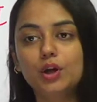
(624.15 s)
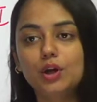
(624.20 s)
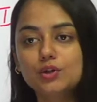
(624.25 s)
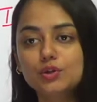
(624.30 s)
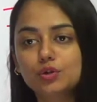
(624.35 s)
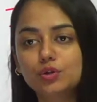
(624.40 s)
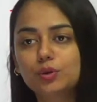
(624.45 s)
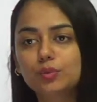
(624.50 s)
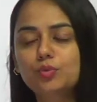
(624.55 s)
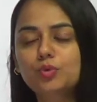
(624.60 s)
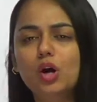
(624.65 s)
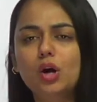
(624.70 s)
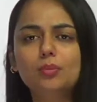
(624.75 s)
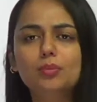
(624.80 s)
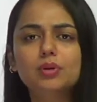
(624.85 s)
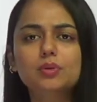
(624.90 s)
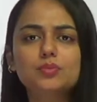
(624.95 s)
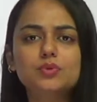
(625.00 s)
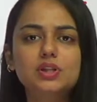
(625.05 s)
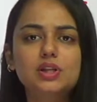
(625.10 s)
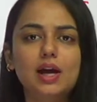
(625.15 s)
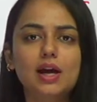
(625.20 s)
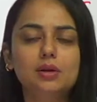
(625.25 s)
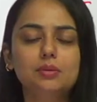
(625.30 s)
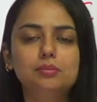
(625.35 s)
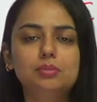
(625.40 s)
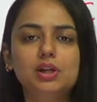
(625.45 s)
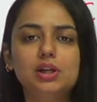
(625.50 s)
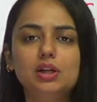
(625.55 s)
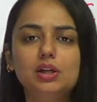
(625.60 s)
So the problems can
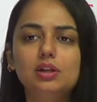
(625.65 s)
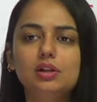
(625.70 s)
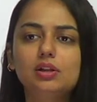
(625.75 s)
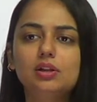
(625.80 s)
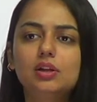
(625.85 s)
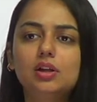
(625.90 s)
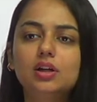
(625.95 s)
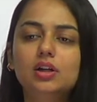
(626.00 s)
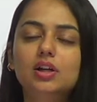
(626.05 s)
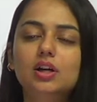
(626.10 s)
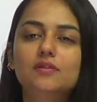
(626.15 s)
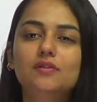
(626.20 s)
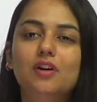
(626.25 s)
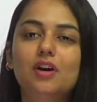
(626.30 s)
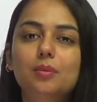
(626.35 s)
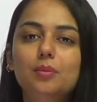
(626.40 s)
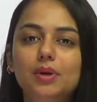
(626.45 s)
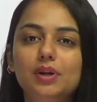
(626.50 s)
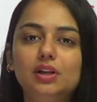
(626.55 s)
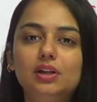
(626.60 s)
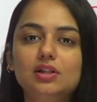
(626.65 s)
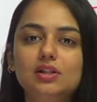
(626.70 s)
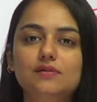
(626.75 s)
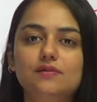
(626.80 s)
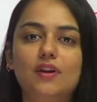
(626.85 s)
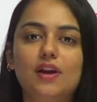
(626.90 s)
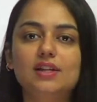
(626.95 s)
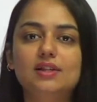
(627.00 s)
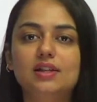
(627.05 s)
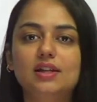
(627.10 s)
be the government is
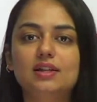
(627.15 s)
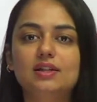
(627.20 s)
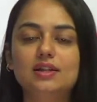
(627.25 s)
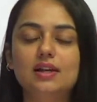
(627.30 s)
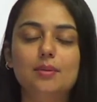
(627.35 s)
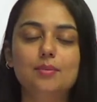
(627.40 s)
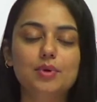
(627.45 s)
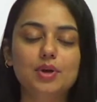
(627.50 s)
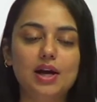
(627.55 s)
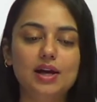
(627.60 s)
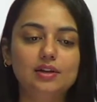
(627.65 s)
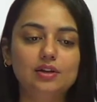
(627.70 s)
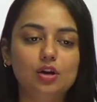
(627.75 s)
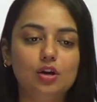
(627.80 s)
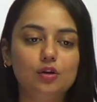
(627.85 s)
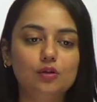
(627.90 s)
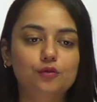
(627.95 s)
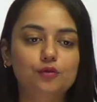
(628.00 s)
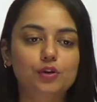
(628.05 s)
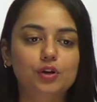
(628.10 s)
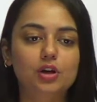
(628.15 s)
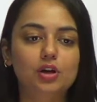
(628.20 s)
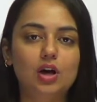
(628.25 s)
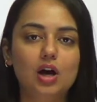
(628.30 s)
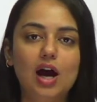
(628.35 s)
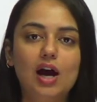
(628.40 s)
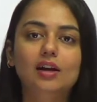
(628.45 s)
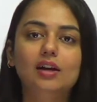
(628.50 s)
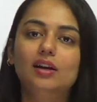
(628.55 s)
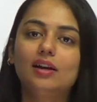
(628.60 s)
facing some kind of
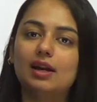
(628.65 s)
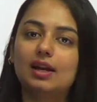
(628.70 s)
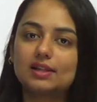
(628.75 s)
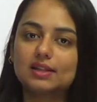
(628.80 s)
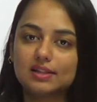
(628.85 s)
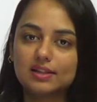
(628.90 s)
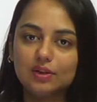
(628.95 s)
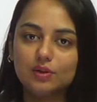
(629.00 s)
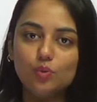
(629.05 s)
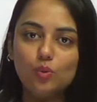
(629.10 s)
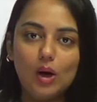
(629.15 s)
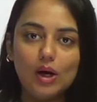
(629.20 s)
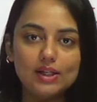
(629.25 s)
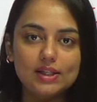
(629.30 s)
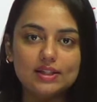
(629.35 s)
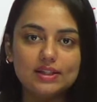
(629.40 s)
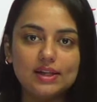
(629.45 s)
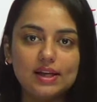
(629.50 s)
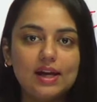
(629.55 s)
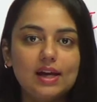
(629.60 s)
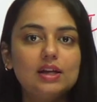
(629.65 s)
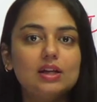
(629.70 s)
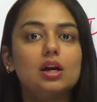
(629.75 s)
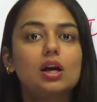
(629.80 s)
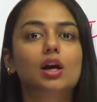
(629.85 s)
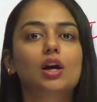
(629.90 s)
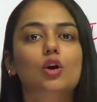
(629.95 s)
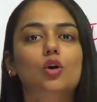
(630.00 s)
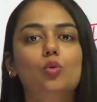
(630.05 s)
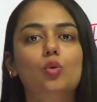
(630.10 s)
unrest in one state.
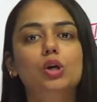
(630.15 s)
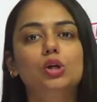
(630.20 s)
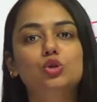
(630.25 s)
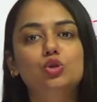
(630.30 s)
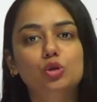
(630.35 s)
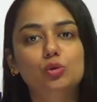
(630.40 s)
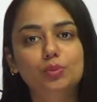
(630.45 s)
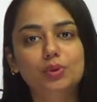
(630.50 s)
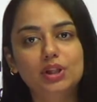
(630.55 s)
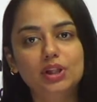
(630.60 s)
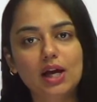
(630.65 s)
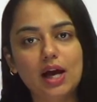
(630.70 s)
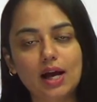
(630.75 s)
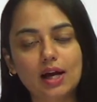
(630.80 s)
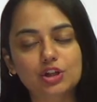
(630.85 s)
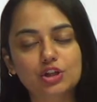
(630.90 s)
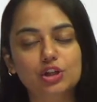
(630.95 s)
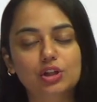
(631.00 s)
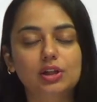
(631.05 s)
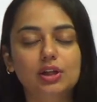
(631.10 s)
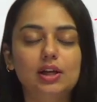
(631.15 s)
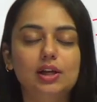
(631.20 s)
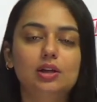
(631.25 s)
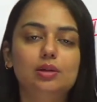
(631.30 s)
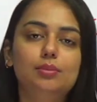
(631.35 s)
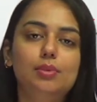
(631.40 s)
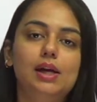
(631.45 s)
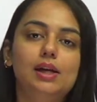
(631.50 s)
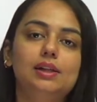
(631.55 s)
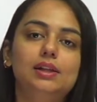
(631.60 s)
What should be the action taken
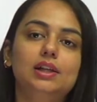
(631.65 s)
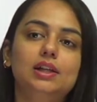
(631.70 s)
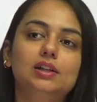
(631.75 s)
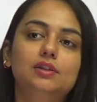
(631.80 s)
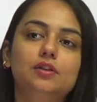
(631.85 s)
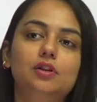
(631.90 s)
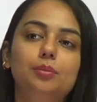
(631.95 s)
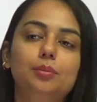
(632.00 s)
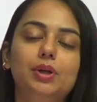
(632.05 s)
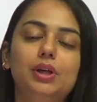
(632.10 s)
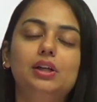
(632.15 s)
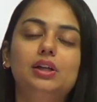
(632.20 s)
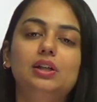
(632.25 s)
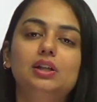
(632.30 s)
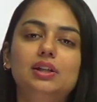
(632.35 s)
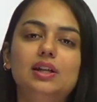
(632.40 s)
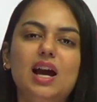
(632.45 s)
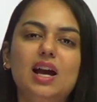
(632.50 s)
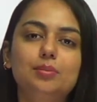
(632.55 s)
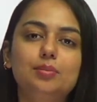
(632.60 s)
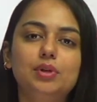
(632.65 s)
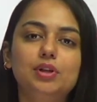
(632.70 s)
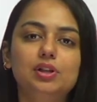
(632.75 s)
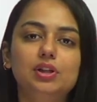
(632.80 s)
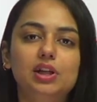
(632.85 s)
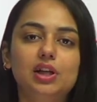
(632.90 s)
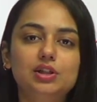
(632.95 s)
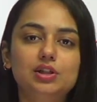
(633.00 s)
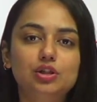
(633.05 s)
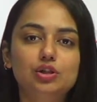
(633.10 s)
by the government? It can be
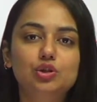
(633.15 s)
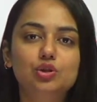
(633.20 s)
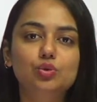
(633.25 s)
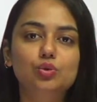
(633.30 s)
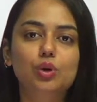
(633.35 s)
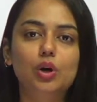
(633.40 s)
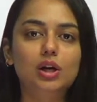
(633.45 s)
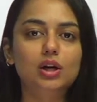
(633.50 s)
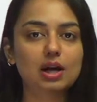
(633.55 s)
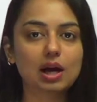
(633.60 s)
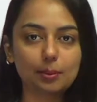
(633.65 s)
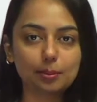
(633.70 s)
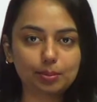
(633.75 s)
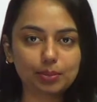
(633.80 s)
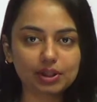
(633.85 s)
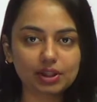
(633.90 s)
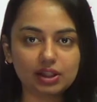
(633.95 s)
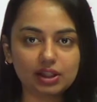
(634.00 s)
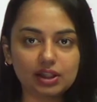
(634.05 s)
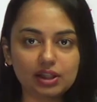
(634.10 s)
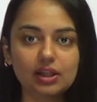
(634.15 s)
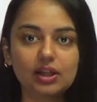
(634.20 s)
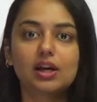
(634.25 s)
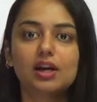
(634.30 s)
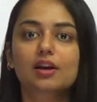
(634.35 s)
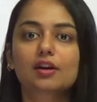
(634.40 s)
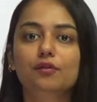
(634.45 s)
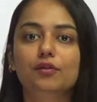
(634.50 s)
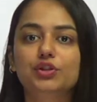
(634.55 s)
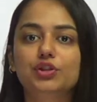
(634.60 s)
related to a company
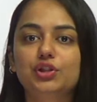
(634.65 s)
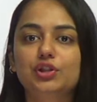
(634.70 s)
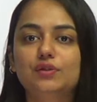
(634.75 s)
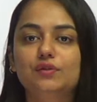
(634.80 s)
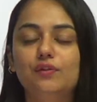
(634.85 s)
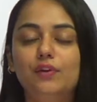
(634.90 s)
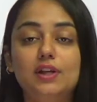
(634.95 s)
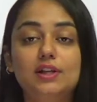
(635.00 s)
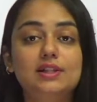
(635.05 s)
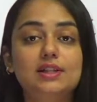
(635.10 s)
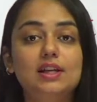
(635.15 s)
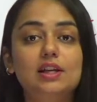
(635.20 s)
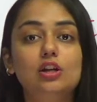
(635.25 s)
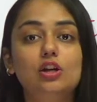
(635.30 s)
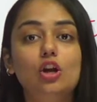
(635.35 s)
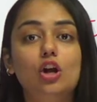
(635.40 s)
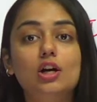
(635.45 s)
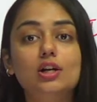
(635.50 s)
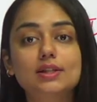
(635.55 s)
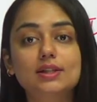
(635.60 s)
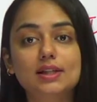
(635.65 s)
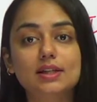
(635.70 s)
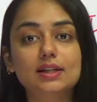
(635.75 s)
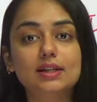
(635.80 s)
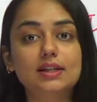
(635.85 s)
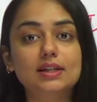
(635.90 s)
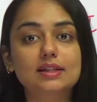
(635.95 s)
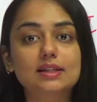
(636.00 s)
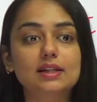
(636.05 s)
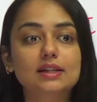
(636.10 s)
which is facing
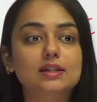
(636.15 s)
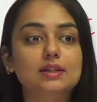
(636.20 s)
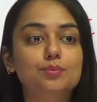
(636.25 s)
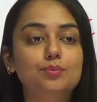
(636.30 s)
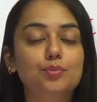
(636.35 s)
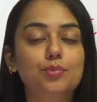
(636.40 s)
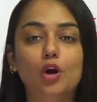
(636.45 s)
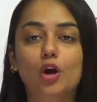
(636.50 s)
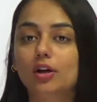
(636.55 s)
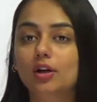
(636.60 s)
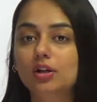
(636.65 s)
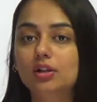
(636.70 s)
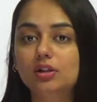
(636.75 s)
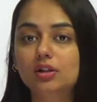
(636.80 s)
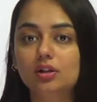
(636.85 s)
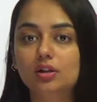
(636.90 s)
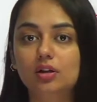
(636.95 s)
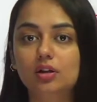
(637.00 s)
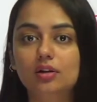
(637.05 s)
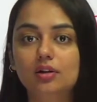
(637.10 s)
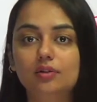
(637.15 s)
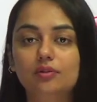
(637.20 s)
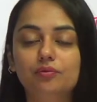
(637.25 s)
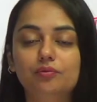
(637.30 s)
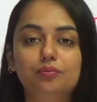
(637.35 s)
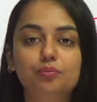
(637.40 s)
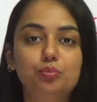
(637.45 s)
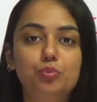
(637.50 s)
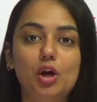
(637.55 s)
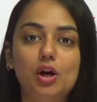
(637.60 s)
losses. Its product
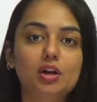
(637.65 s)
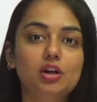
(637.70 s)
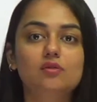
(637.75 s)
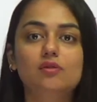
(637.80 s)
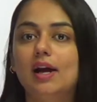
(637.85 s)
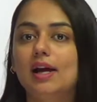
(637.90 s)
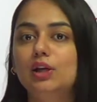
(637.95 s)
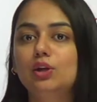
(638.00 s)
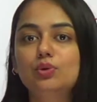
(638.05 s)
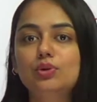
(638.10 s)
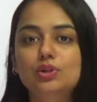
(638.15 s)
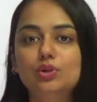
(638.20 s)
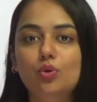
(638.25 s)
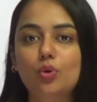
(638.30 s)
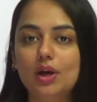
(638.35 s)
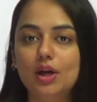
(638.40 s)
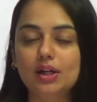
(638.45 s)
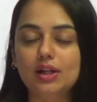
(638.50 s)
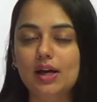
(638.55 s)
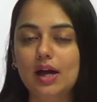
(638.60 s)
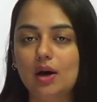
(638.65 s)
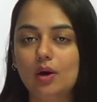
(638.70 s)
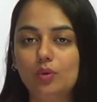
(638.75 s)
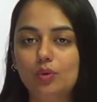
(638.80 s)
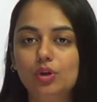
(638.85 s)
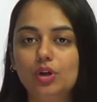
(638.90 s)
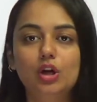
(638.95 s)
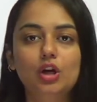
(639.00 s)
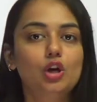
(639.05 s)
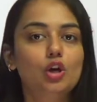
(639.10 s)
value is going
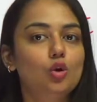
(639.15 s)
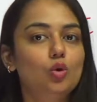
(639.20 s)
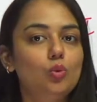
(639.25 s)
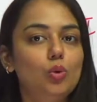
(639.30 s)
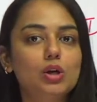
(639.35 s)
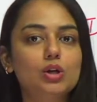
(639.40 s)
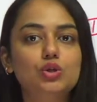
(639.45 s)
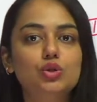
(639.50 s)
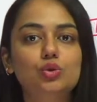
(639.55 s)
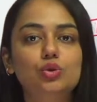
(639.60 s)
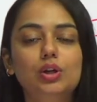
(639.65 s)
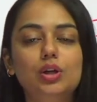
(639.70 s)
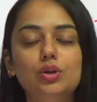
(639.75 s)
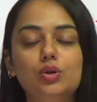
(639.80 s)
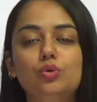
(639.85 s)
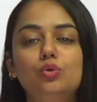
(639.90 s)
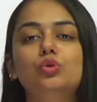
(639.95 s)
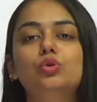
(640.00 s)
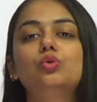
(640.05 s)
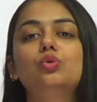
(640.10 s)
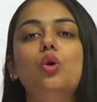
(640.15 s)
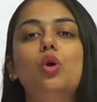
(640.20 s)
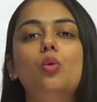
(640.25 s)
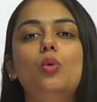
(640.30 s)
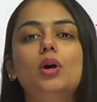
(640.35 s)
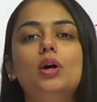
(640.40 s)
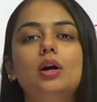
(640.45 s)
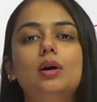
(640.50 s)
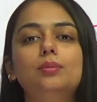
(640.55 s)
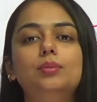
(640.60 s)
down. What should they do to
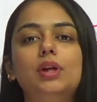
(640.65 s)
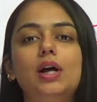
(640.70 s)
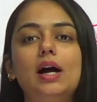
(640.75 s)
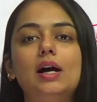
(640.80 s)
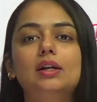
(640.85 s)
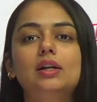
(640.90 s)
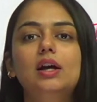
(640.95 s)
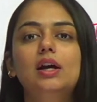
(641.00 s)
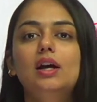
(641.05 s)
overcome that?